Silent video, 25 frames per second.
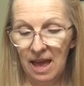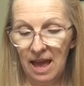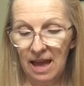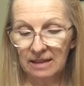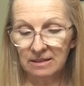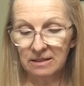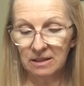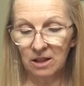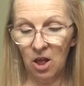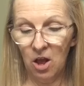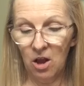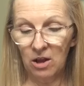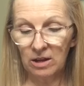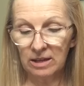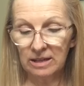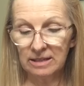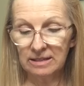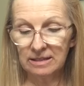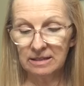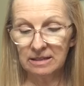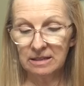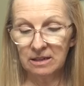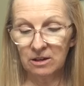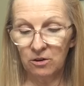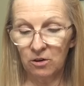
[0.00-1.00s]
As long
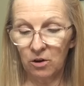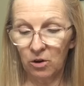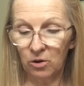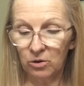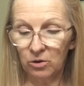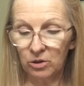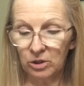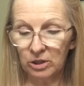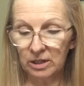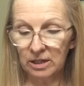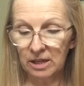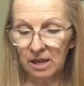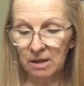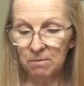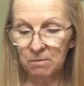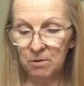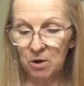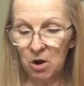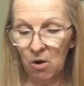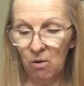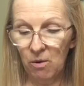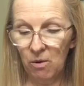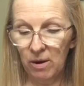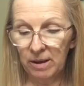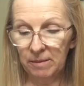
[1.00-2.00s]
as Zero could keep
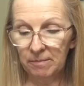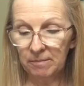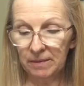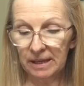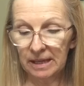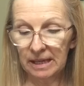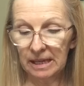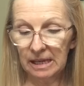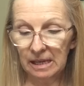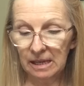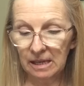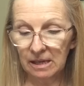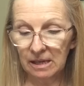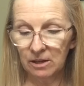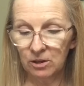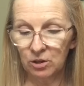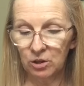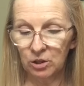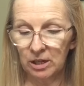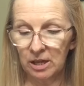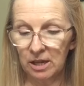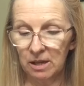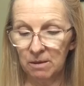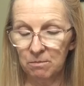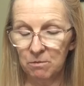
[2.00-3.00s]
going, he
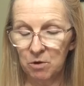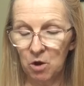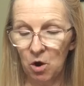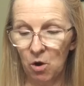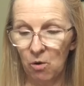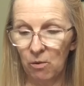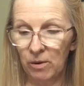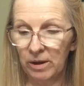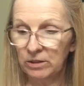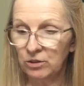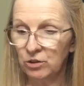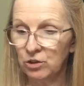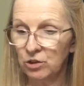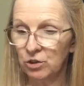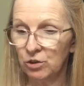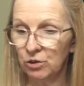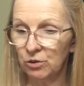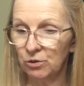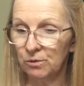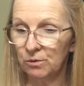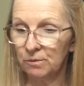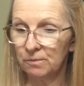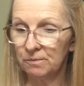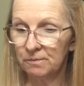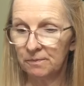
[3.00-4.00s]
could keep going
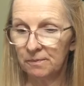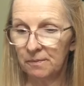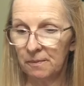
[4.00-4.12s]
too.